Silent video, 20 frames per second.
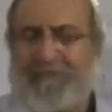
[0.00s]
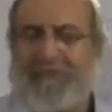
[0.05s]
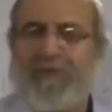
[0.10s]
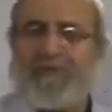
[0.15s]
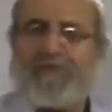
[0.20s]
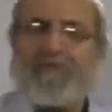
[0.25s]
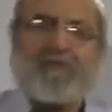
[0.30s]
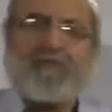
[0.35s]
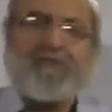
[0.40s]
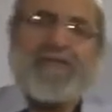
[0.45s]
the
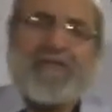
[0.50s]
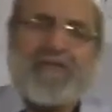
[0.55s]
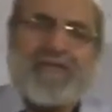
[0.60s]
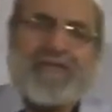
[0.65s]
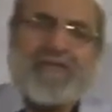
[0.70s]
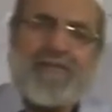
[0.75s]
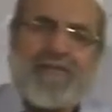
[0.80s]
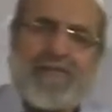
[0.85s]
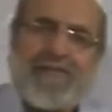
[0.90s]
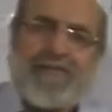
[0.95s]
philosophy
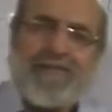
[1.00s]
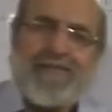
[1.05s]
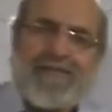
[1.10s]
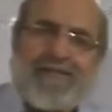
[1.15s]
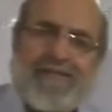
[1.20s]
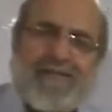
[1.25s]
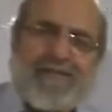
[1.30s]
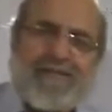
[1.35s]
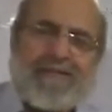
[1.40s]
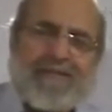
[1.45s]
is,
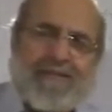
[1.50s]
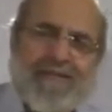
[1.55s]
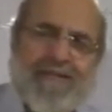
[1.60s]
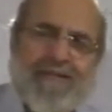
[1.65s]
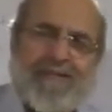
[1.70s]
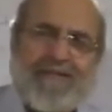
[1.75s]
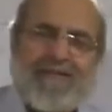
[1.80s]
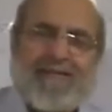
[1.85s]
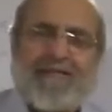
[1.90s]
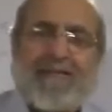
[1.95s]

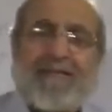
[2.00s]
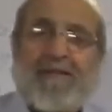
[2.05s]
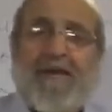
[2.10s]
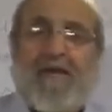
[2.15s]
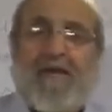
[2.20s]
that the